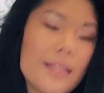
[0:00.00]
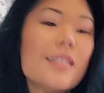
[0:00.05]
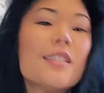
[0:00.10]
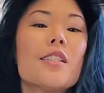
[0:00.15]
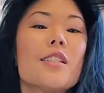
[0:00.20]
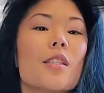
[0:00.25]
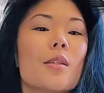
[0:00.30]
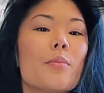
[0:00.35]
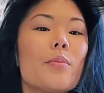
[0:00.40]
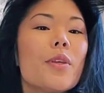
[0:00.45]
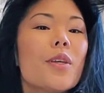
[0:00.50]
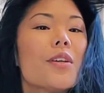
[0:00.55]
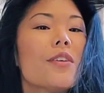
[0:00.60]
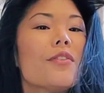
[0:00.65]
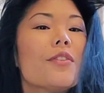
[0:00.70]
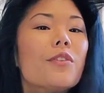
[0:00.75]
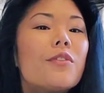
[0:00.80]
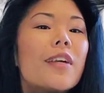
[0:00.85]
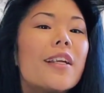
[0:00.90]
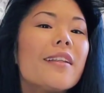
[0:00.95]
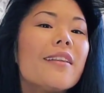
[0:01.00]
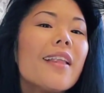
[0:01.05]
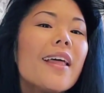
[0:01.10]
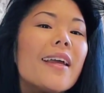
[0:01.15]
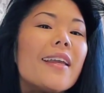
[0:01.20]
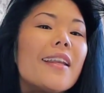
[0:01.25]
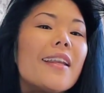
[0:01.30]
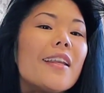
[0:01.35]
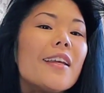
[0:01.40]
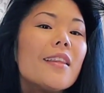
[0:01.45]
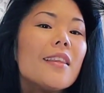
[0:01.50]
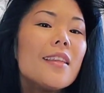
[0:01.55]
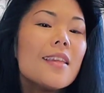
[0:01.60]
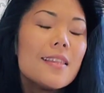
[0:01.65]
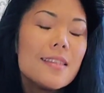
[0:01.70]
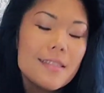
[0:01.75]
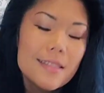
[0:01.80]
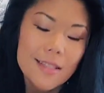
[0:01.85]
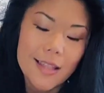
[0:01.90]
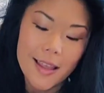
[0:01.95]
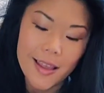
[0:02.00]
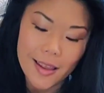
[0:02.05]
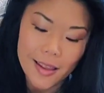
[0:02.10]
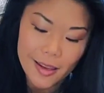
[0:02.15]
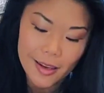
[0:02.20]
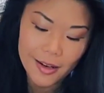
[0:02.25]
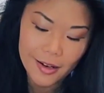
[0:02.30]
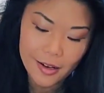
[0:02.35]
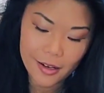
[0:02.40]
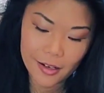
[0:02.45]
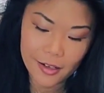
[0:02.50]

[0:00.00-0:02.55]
The beautiful red lining in the inside.